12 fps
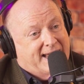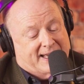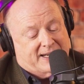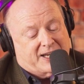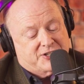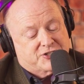
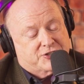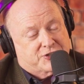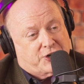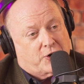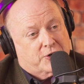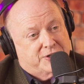and I
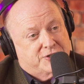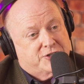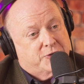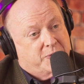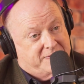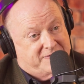started
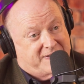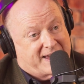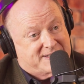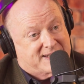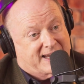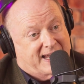to
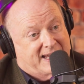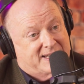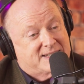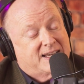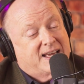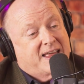investigate